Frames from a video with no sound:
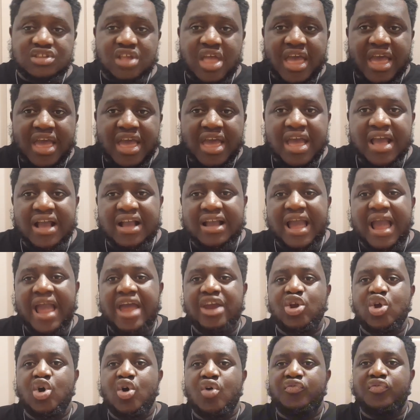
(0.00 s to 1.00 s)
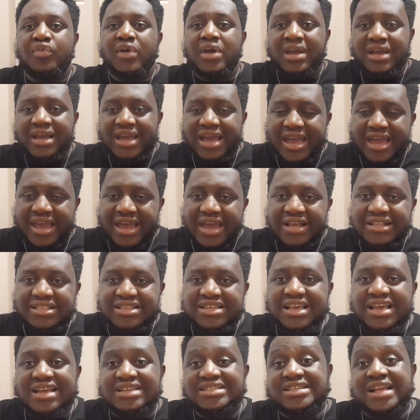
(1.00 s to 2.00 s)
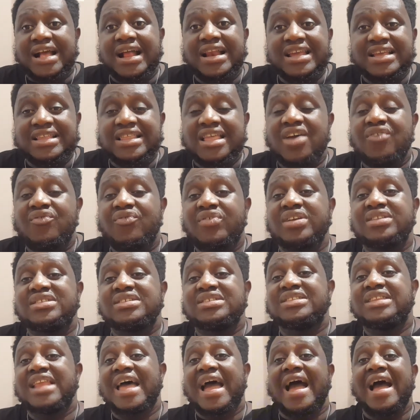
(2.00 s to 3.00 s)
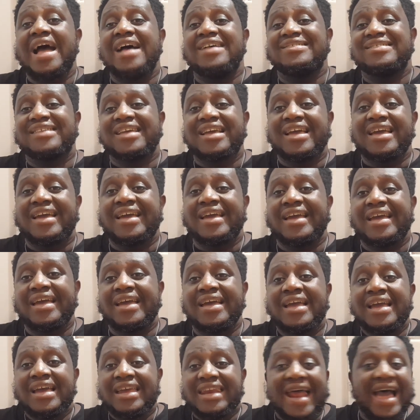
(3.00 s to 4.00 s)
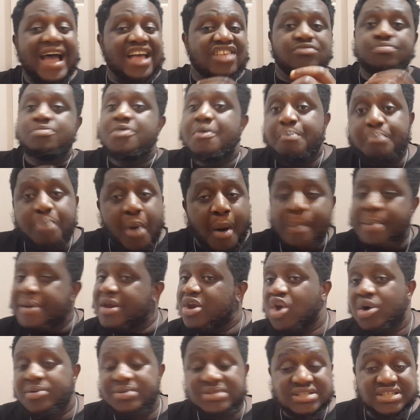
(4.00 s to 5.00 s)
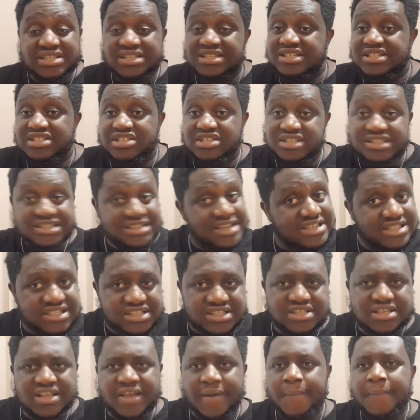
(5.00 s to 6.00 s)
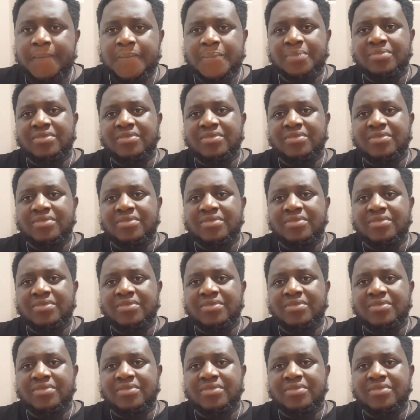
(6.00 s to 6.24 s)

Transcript: de-escalate everything that has been popping up since yesterday.